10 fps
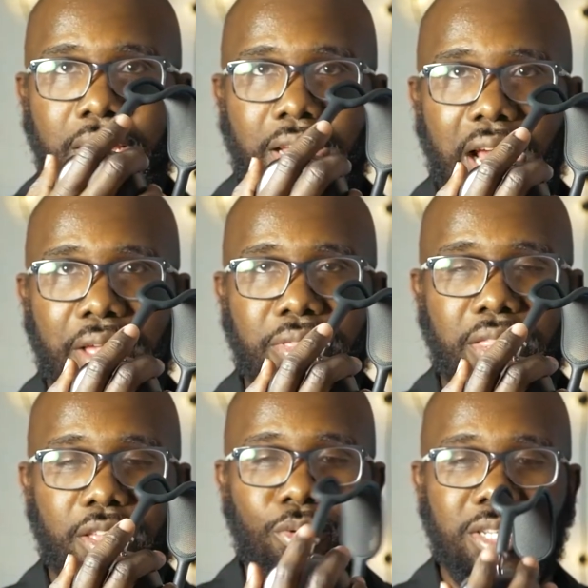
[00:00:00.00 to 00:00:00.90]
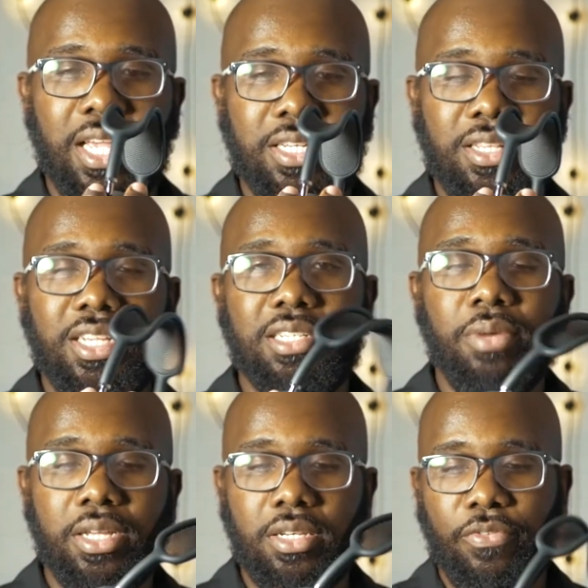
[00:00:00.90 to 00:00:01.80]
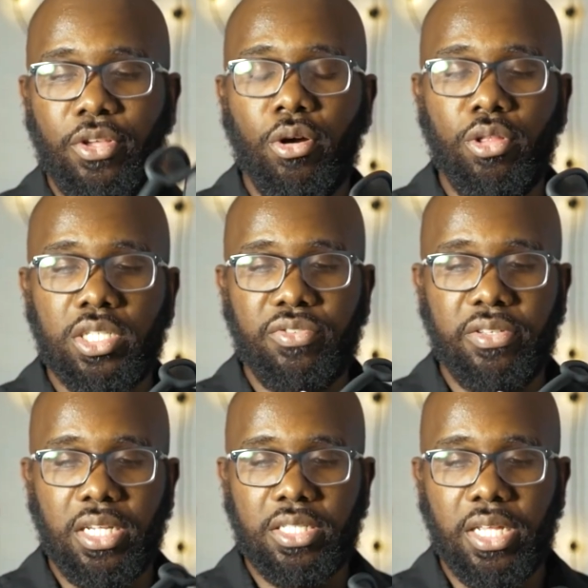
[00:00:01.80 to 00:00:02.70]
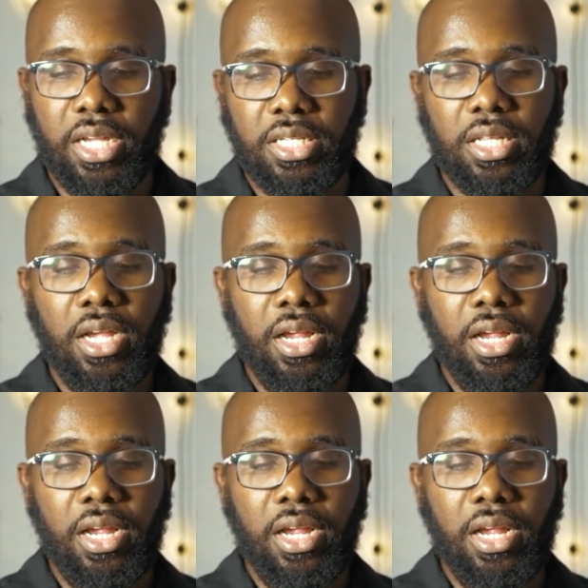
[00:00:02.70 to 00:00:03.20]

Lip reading: and then the noise cancellation button. If you hold those for 15 seconds,